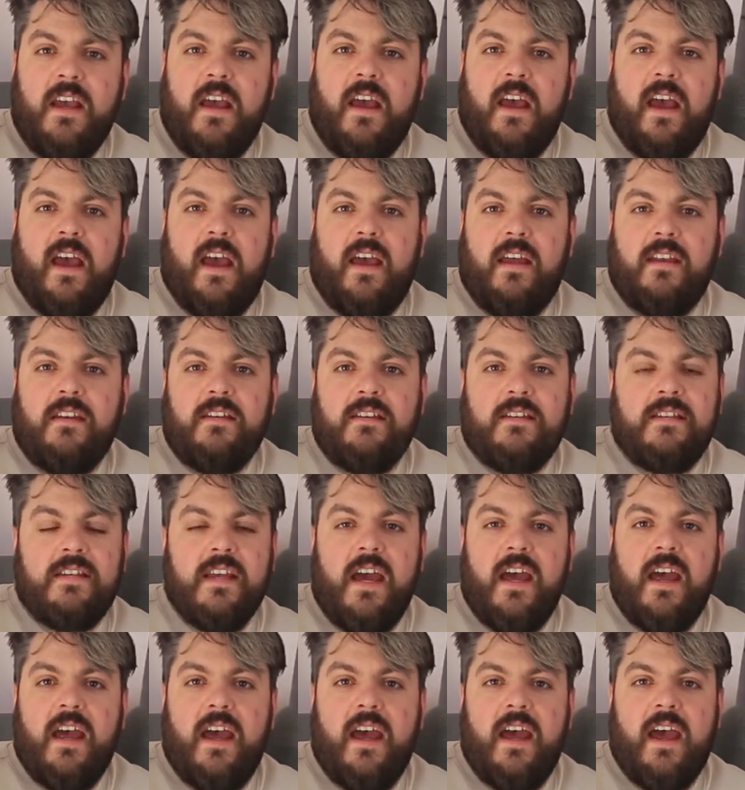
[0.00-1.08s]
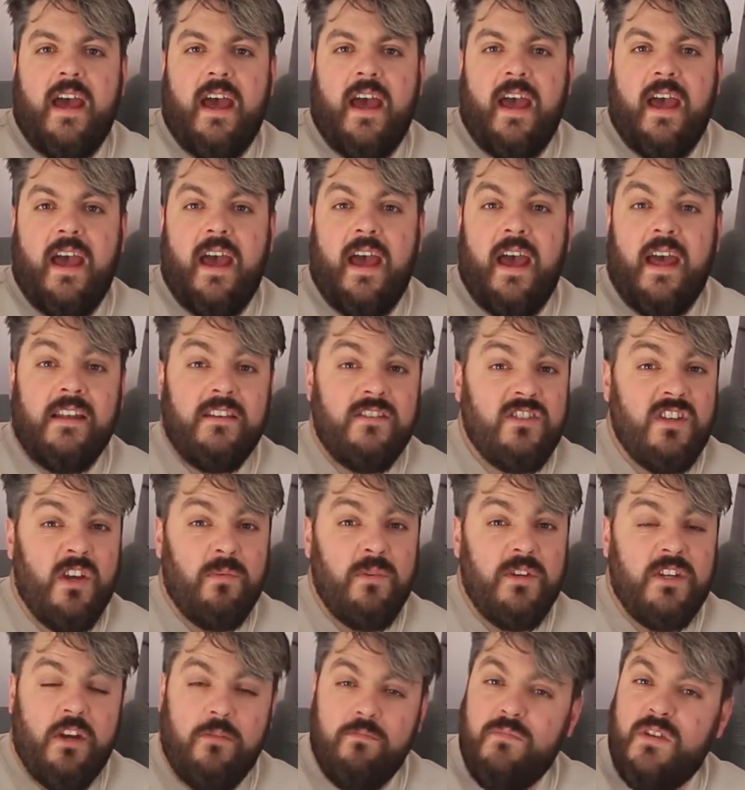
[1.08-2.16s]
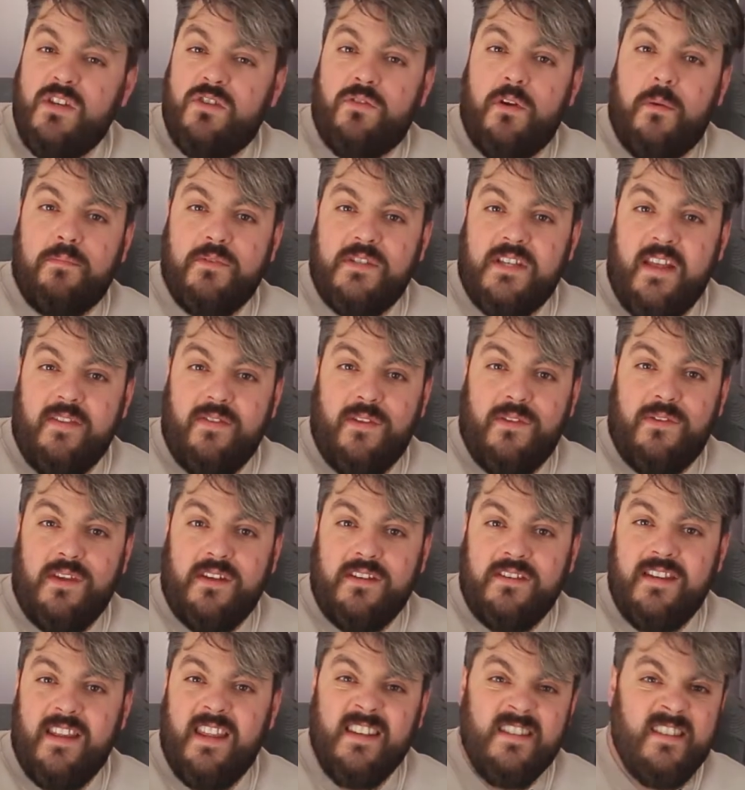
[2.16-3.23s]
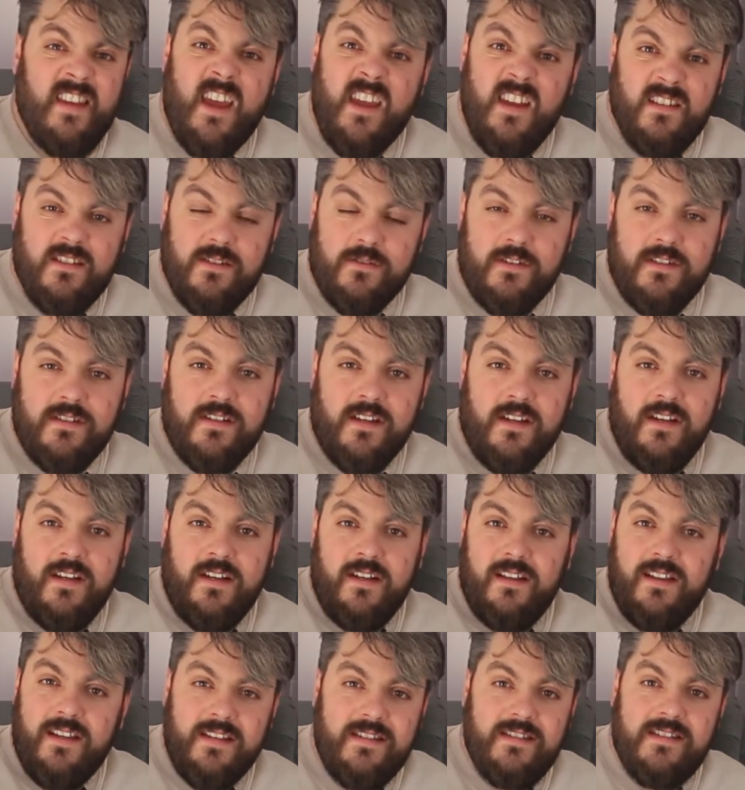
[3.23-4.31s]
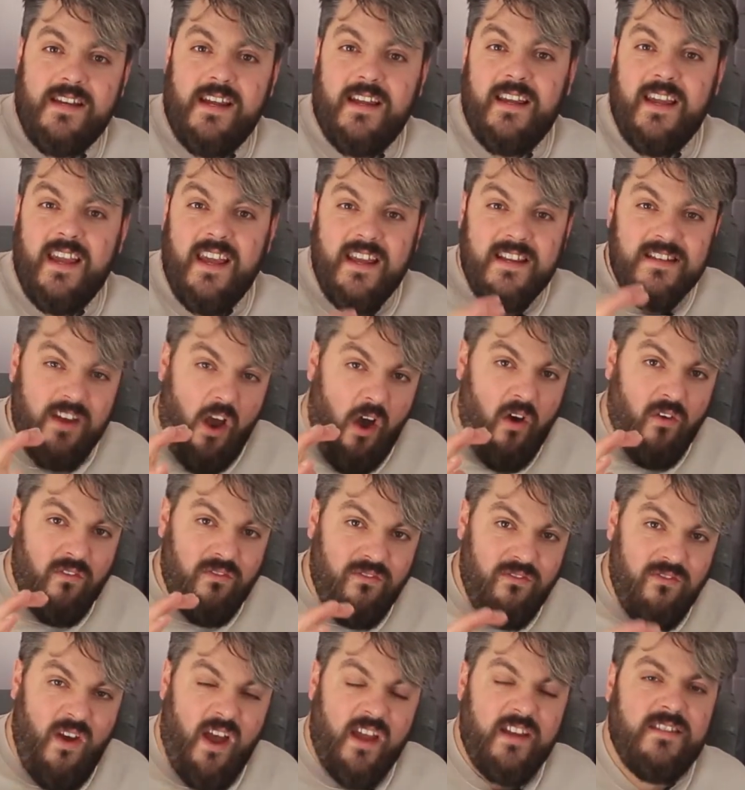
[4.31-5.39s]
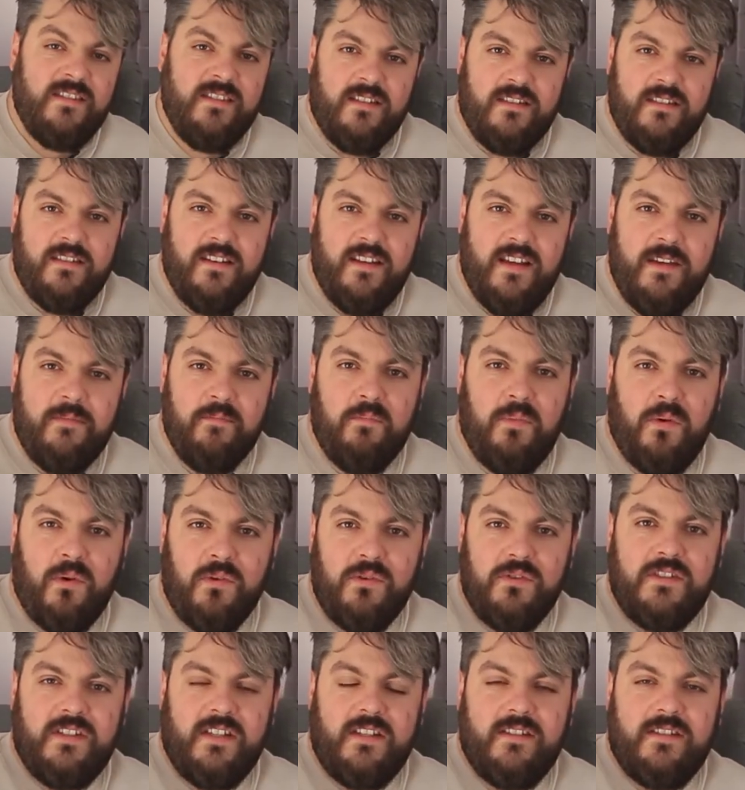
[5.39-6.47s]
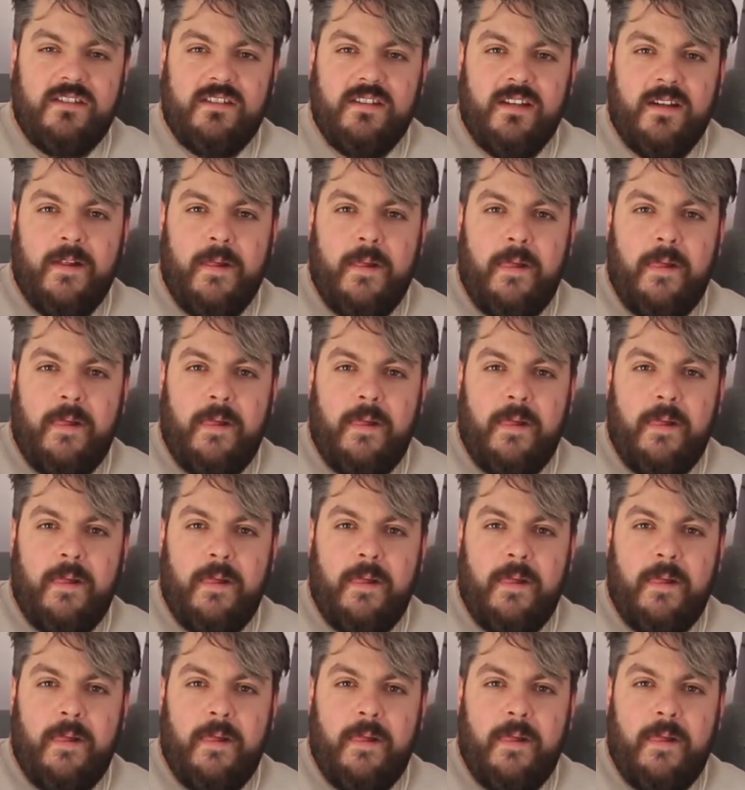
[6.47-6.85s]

and, uh, and so we don't misrepresent the things that they're saying to us. Listening is of vital importance.